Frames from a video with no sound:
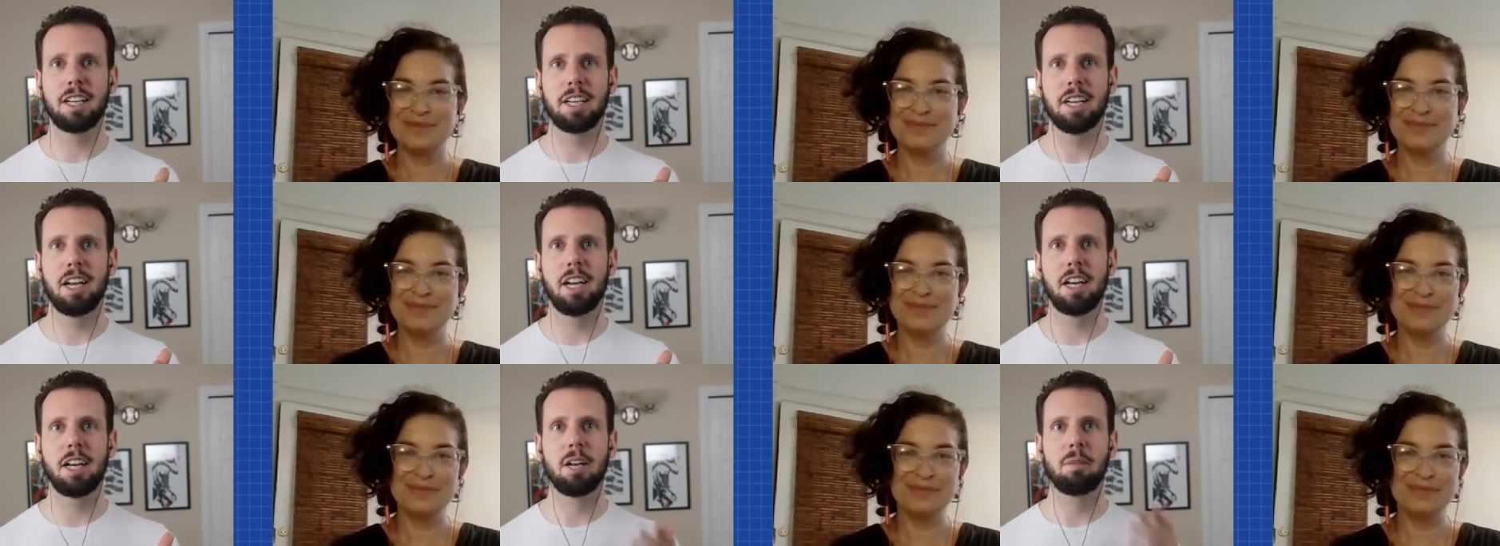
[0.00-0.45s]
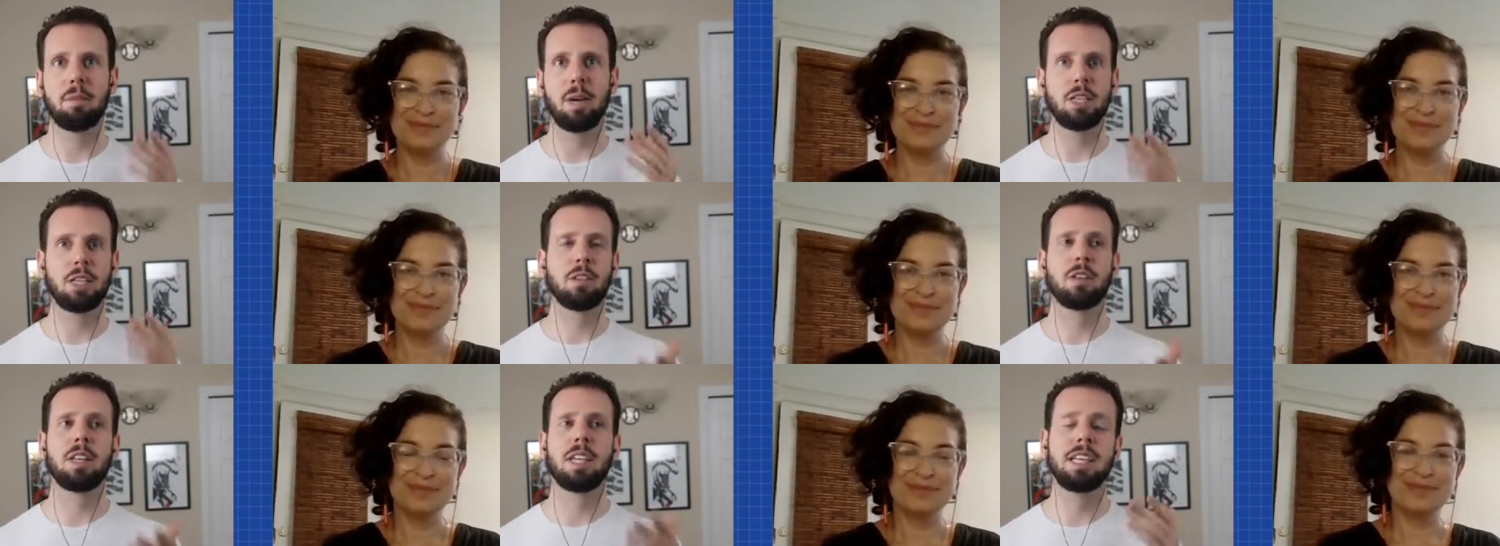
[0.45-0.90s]
Speaker 1: for success.
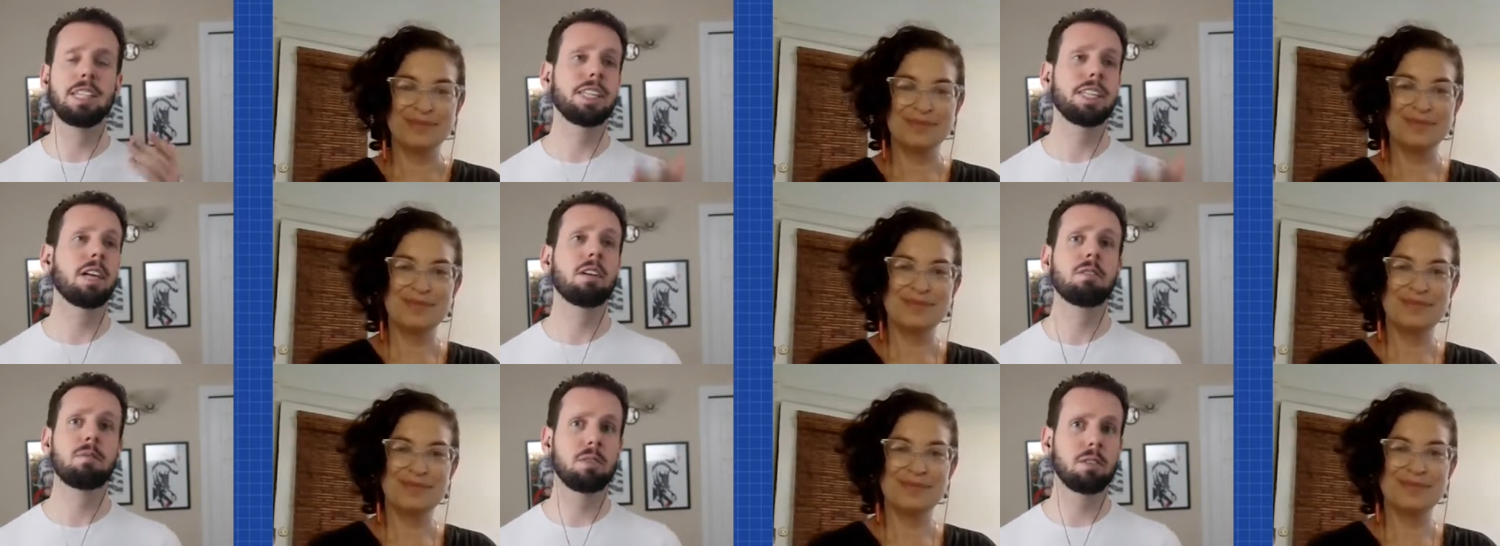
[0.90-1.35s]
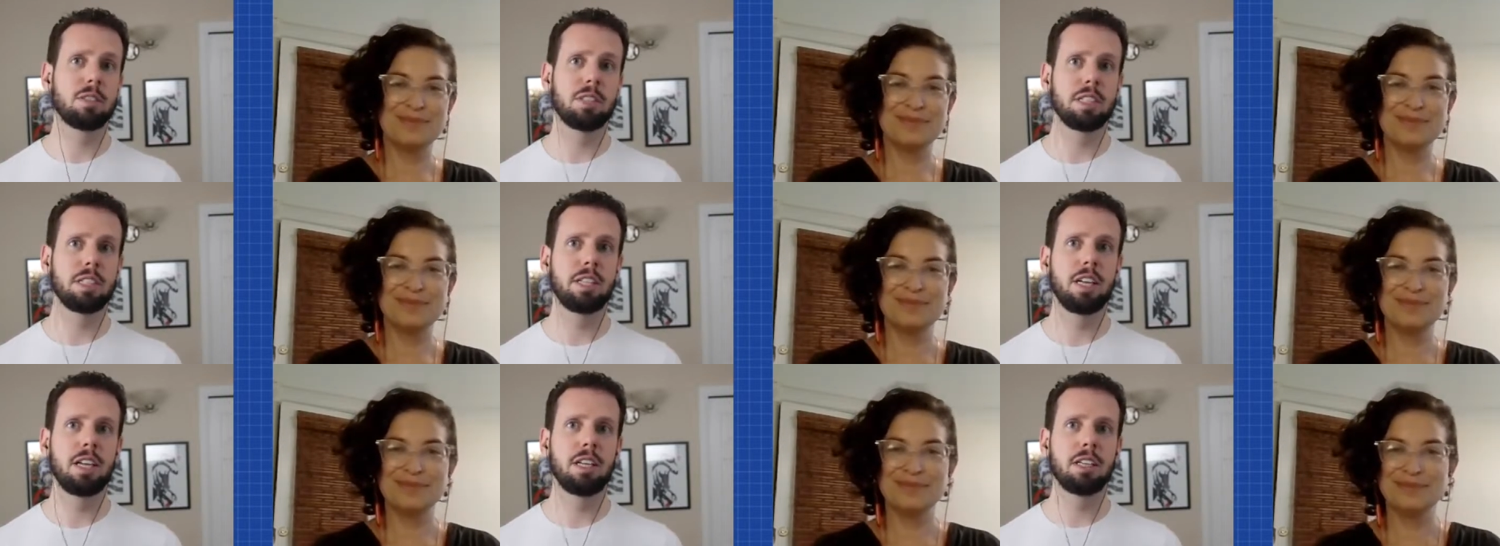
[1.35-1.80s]
I think there's a lot
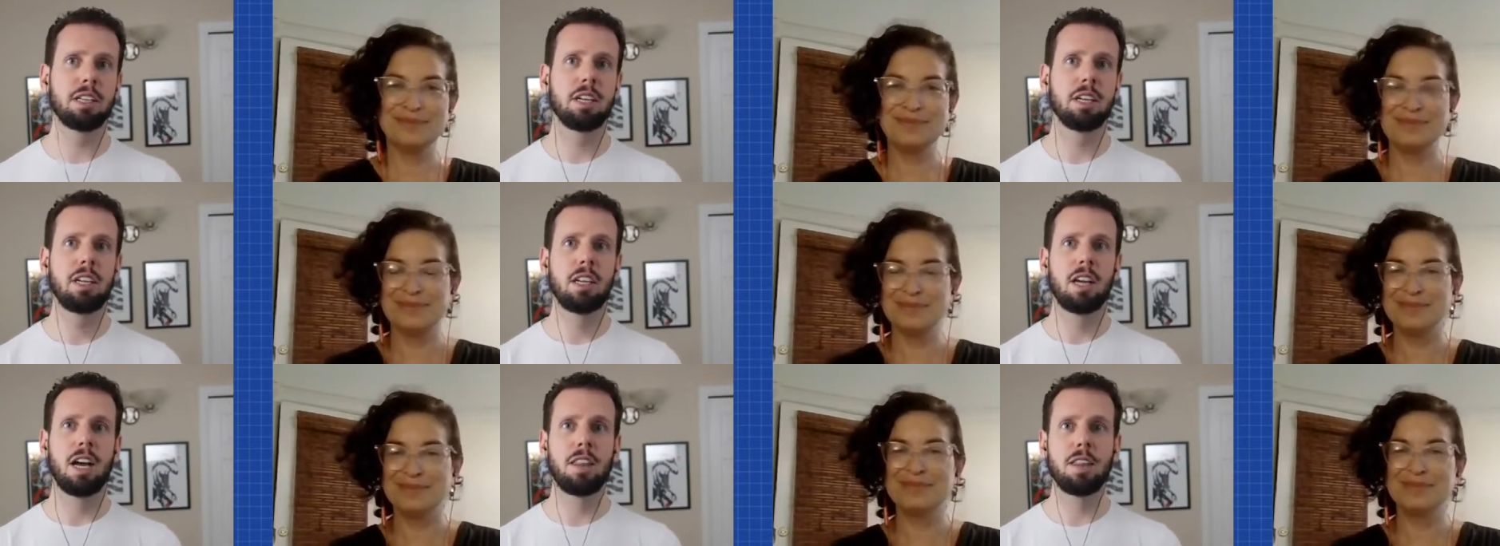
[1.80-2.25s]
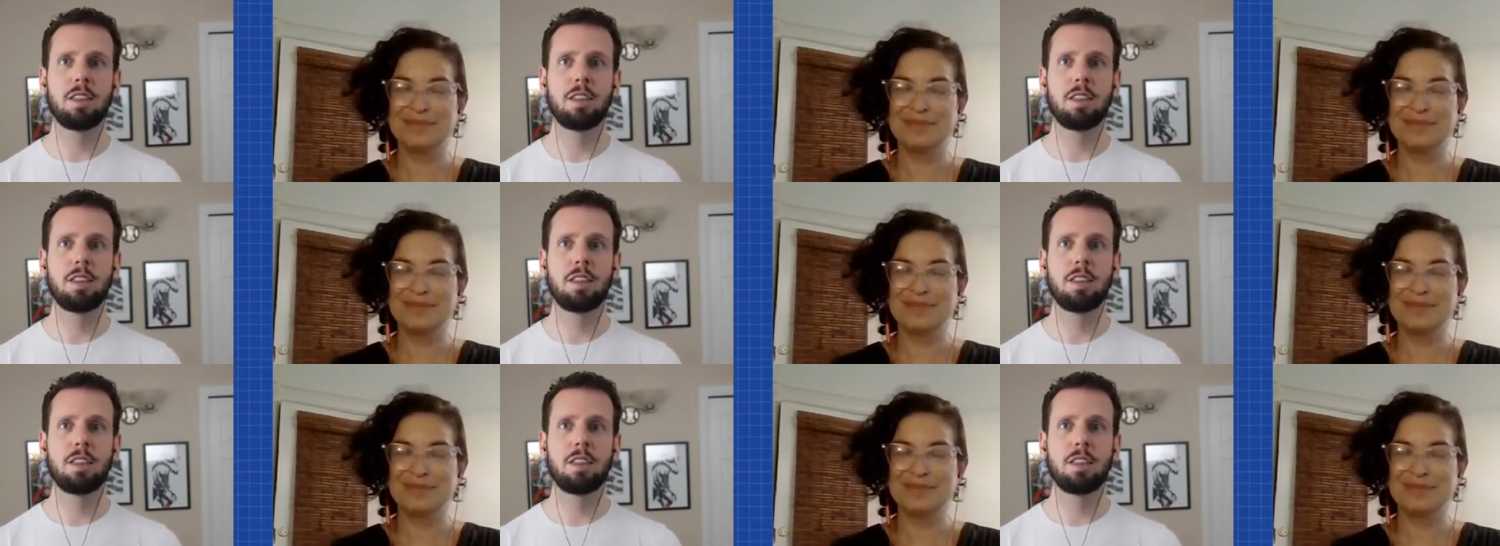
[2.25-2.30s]
to say there,